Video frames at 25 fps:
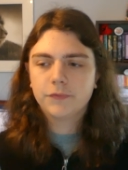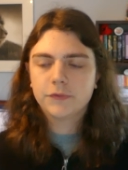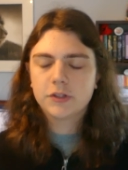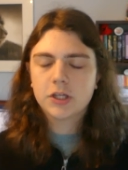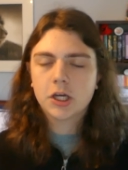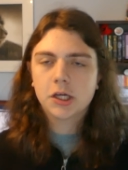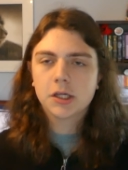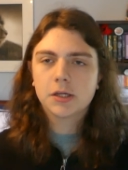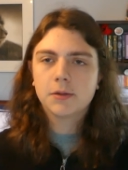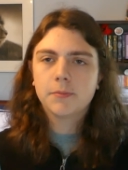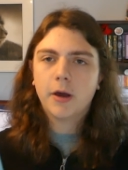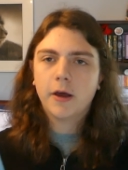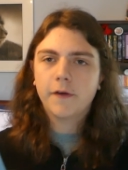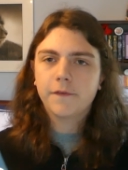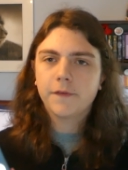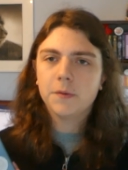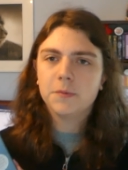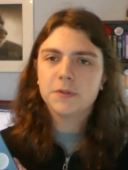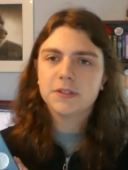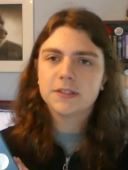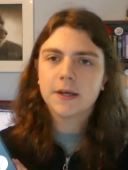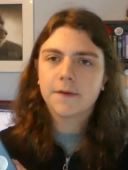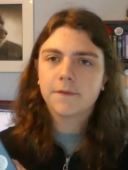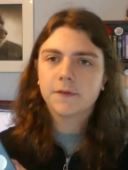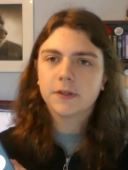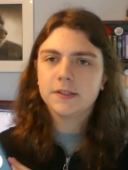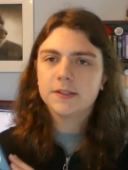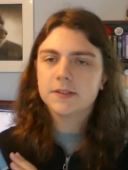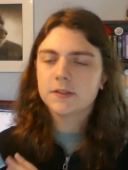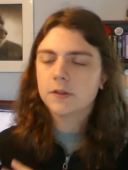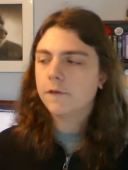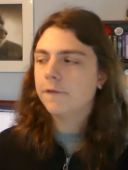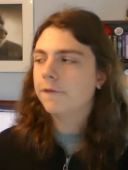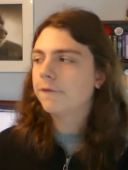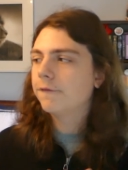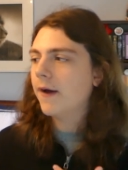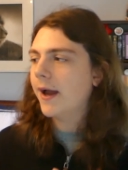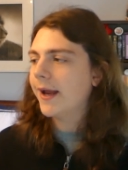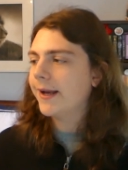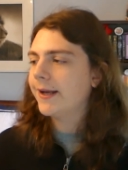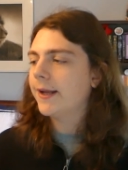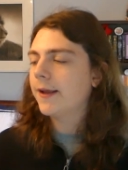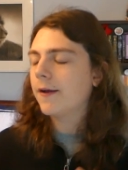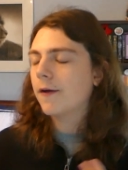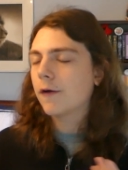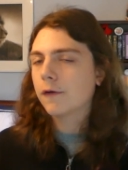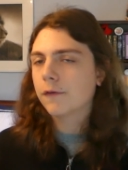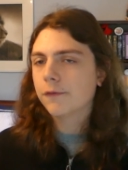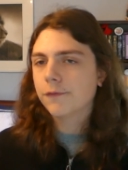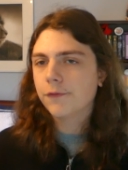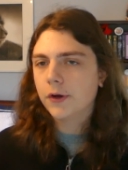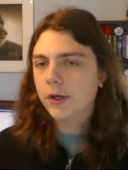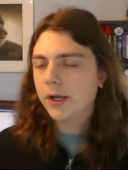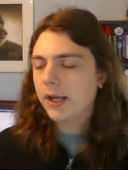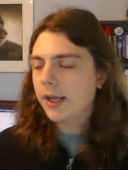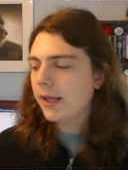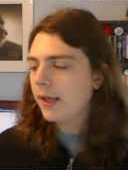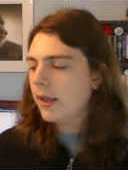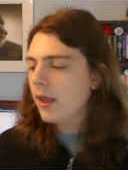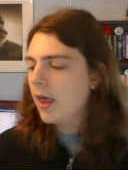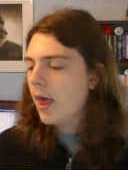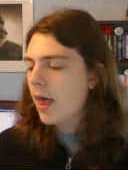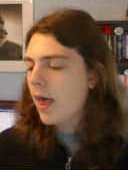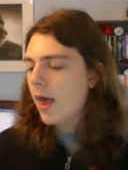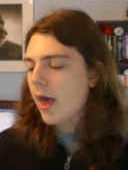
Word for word: Tahereh Mafi was definitely still finding her footing.